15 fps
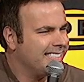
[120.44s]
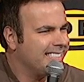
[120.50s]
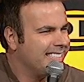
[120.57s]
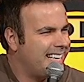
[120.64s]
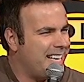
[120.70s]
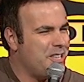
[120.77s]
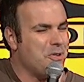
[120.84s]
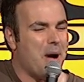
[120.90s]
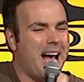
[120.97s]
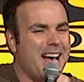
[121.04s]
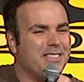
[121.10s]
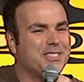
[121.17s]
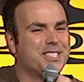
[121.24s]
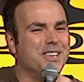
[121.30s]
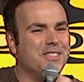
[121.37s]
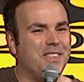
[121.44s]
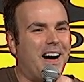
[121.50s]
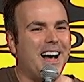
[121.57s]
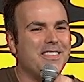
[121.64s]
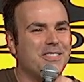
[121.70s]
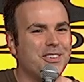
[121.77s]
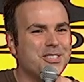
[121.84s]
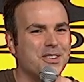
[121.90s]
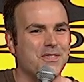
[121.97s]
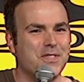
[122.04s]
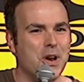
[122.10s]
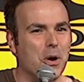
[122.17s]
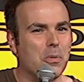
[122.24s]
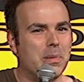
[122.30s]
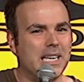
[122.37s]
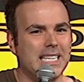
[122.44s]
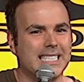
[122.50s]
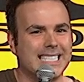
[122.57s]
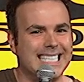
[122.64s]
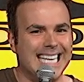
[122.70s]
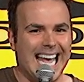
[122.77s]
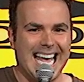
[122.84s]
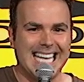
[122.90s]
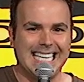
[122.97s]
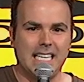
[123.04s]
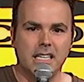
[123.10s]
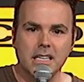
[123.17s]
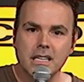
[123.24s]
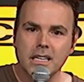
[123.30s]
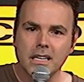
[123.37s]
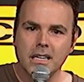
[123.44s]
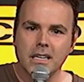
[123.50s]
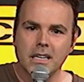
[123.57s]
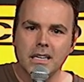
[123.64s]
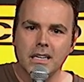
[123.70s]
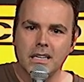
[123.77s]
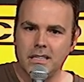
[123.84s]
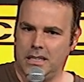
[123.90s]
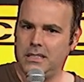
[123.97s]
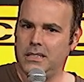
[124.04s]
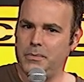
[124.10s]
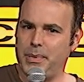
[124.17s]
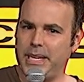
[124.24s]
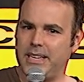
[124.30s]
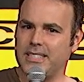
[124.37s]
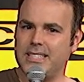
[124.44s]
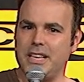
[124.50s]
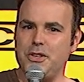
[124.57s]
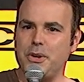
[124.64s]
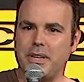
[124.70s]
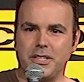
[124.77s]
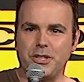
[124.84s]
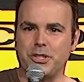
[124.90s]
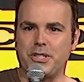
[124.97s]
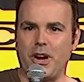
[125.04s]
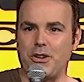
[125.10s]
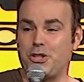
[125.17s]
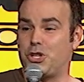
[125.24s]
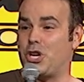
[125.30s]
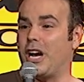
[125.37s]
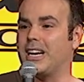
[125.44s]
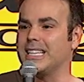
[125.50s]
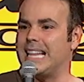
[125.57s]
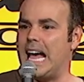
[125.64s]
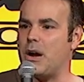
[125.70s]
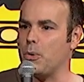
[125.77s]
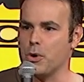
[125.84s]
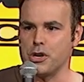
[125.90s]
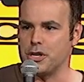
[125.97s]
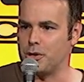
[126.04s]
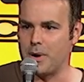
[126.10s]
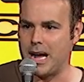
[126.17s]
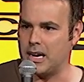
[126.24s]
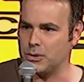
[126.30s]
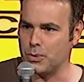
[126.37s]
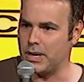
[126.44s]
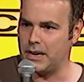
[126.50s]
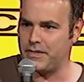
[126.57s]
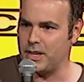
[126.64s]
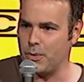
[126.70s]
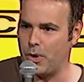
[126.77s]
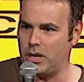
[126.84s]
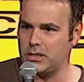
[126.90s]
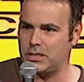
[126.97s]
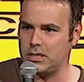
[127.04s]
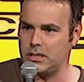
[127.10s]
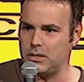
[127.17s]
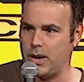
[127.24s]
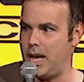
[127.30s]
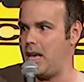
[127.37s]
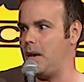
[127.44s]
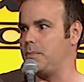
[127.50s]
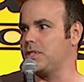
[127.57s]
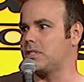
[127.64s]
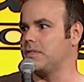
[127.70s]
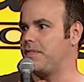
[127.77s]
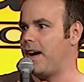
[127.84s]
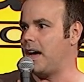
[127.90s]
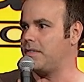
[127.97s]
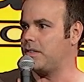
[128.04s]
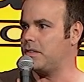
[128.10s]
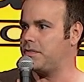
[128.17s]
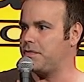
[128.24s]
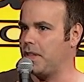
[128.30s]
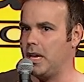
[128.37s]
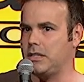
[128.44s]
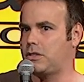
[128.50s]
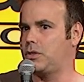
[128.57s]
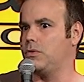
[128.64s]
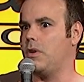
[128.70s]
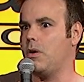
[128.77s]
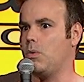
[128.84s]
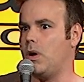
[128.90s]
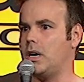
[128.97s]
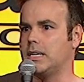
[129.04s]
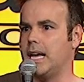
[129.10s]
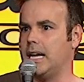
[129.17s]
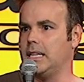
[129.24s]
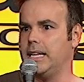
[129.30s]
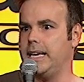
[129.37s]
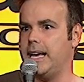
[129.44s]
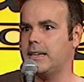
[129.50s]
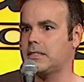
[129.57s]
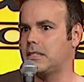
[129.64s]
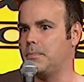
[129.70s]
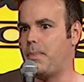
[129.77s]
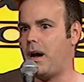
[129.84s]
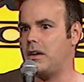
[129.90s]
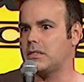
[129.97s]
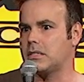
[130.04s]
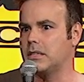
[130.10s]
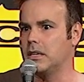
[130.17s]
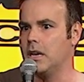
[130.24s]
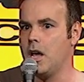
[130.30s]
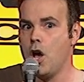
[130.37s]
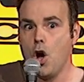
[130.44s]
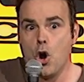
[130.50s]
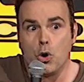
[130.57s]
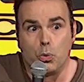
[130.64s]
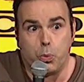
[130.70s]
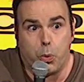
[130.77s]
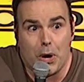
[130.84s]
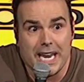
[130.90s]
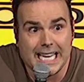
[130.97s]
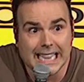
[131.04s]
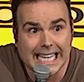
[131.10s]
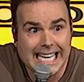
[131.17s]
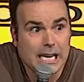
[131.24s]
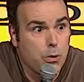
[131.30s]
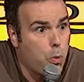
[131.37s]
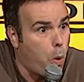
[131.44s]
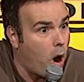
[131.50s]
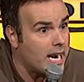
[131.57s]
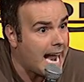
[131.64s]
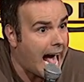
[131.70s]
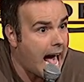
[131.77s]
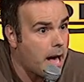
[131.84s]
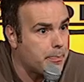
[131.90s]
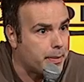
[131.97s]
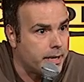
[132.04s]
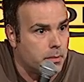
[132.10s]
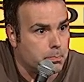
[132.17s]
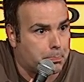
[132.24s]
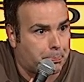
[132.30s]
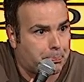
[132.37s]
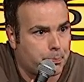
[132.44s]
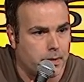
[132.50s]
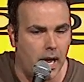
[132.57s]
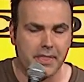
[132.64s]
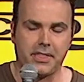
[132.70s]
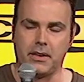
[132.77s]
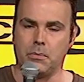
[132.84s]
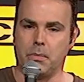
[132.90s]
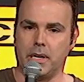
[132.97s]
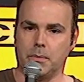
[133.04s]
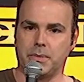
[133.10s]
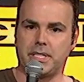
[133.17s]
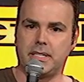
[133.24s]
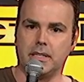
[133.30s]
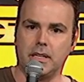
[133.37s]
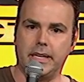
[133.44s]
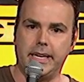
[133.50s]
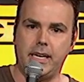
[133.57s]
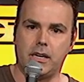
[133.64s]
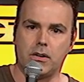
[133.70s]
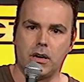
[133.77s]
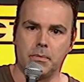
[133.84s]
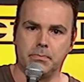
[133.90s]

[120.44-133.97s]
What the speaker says: Can you have survivors if nobody's dead? Because then you can just start chucking that word around whenever you want to. Hey, I'm a survivor. Flight 201, LAX to Boston. Really? What happened? Nothing, but I'm still here.